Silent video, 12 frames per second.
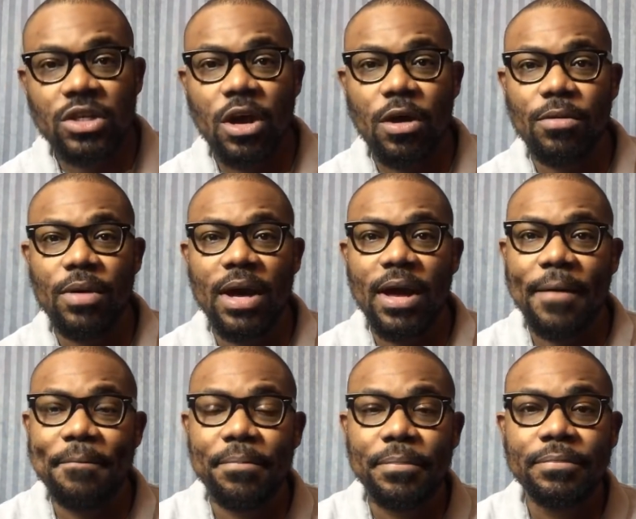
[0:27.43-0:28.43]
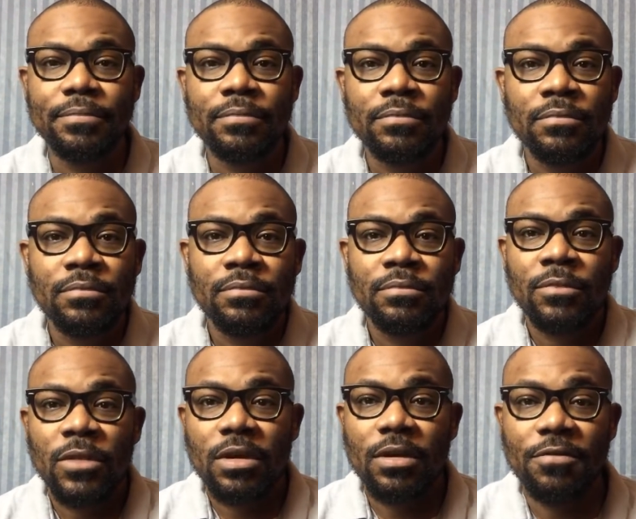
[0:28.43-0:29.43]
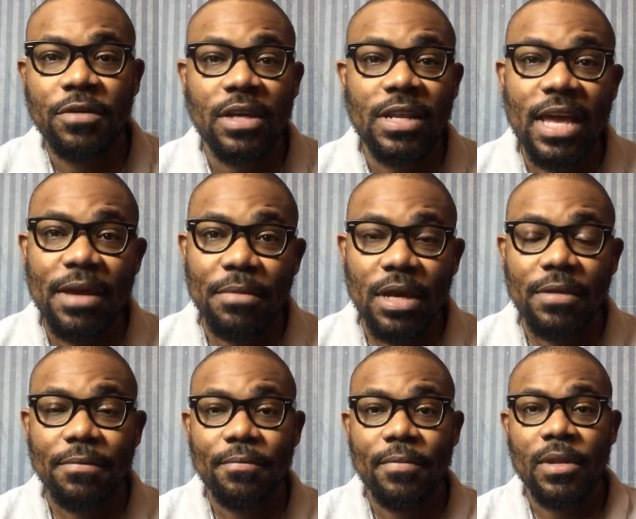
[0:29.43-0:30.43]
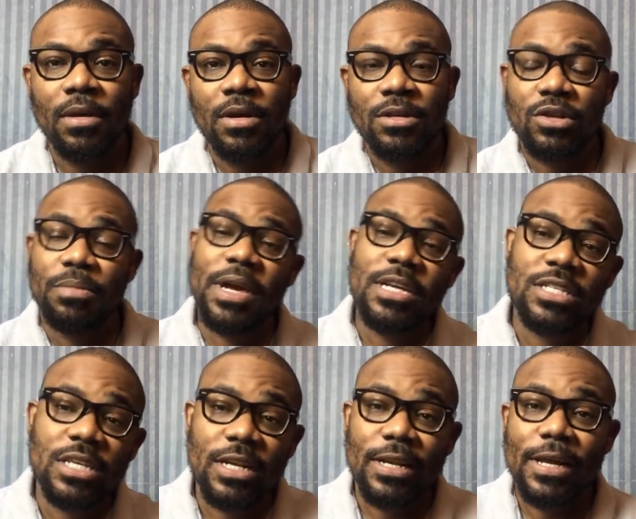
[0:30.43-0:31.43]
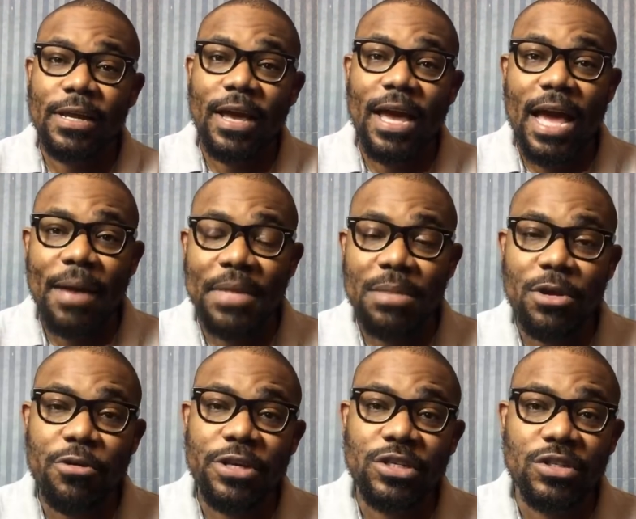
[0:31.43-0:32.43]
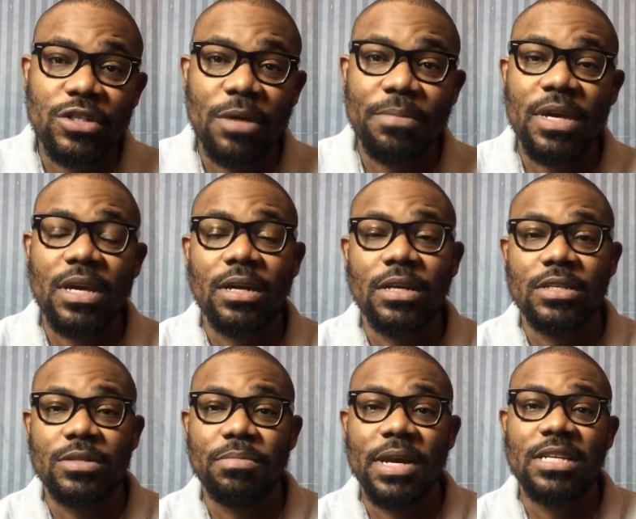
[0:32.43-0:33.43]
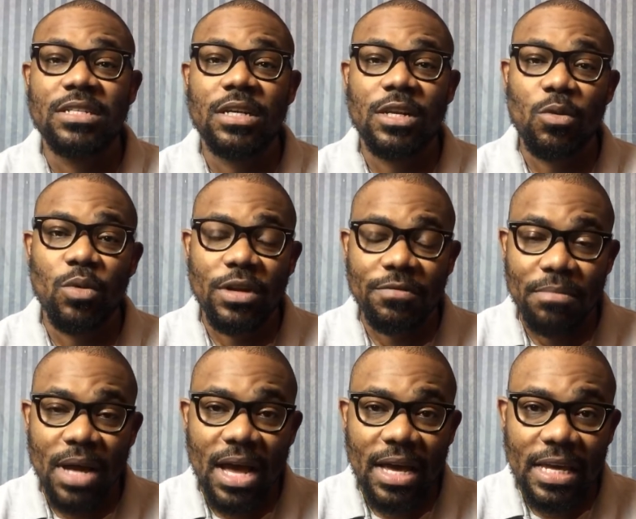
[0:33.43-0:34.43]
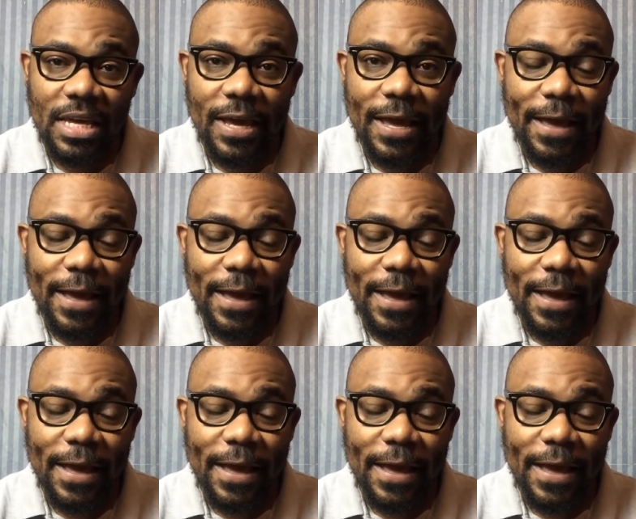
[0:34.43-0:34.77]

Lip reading: so if you can hear me. So basically, immigration topic is basically one of my